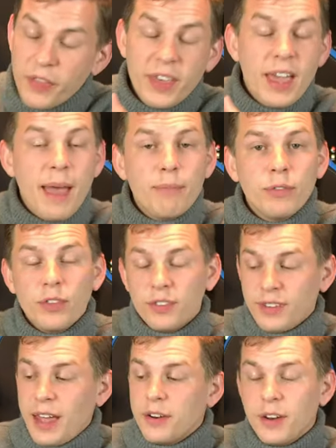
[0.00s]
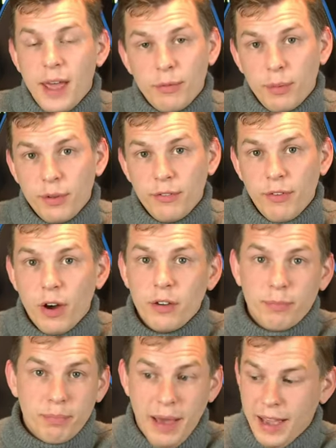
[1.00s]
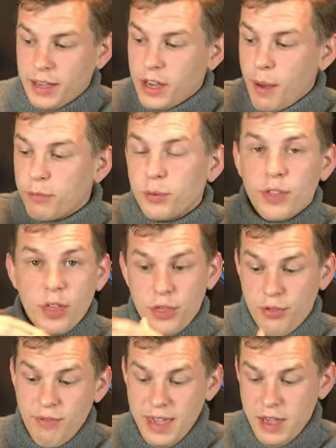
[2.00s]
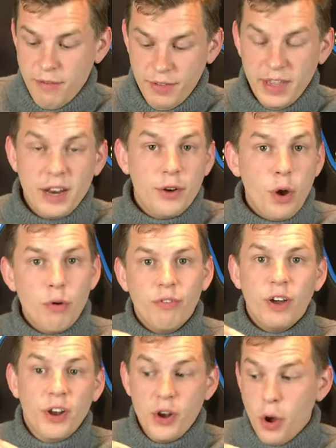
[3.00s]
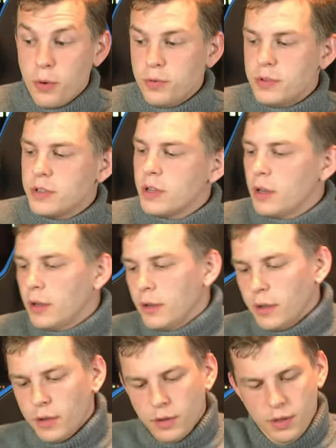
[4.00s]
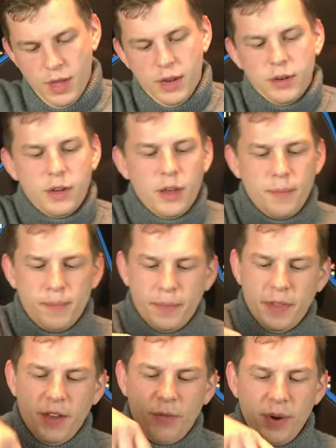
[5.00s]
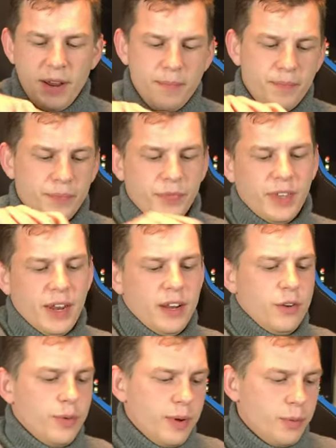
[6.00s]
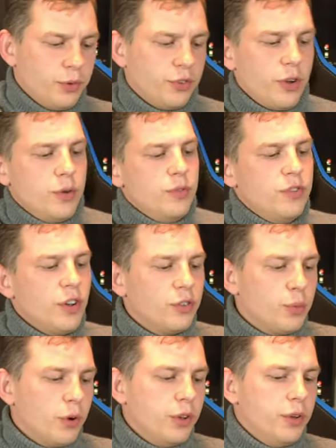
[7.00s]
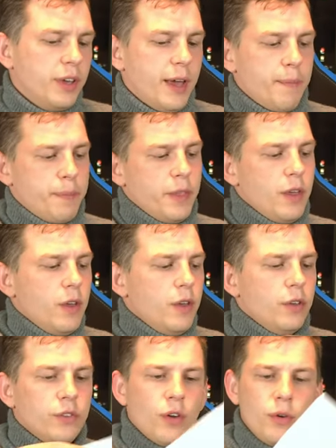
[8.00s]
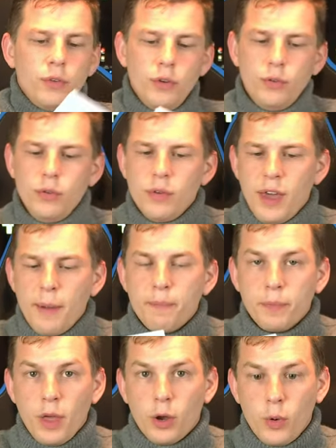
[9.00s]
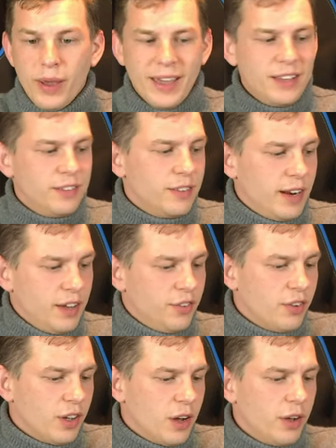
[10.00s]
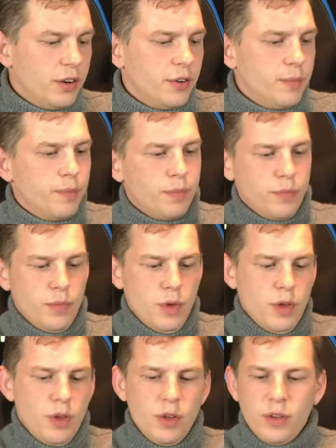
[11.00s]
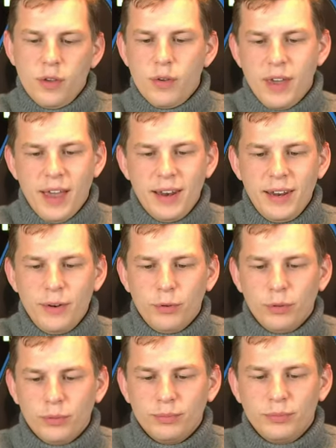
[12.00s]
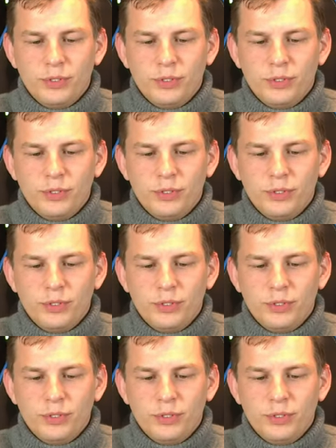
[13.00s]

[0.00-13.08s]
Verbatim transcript: the, M the standard MW5 pack comes with three of the Nova nodes and uh, we get into it, we'll show you just what you get. So you do get a quick installation guide, you get a little